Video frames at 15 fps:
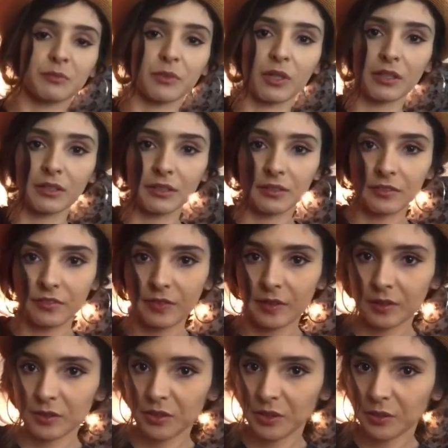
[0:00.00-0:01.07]
modern
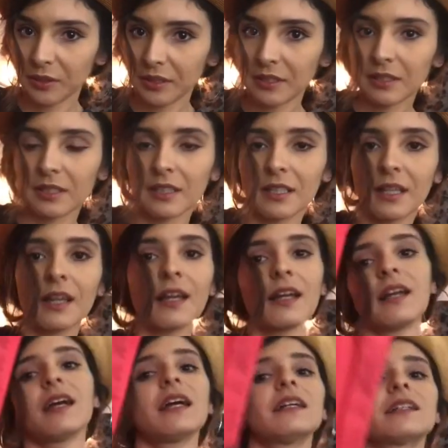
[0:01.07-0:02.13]
feel to it.
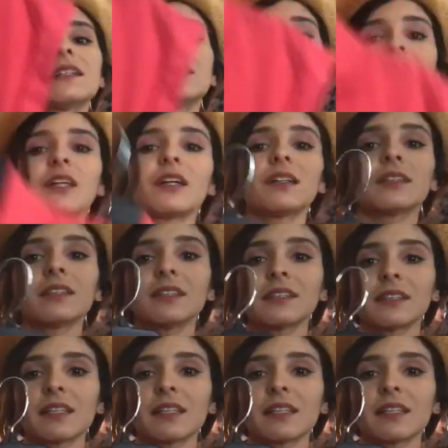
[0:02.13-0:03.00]
And I saw this